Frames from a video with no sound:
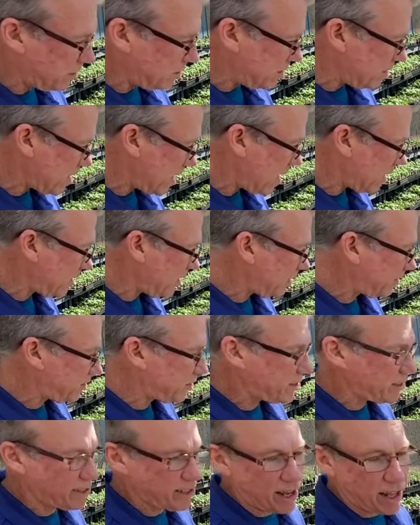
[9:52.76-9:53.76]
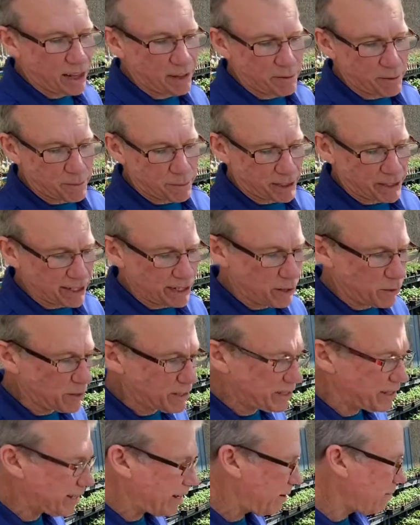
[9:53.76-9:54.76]
not necessarily all of them are going to go
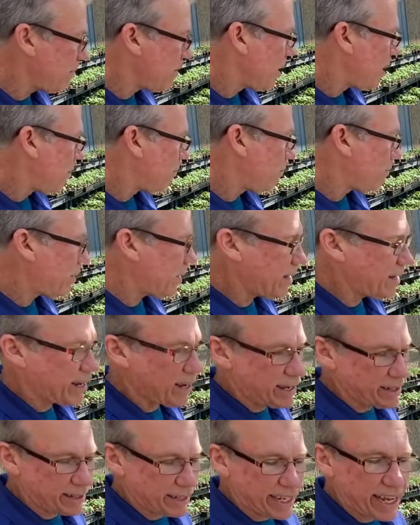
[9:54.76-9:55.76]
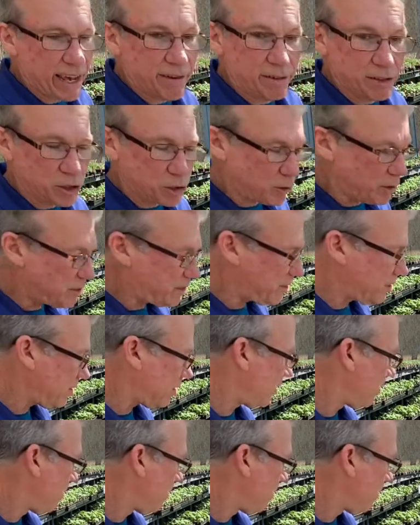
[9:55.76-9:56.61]
into there, but I like having choices.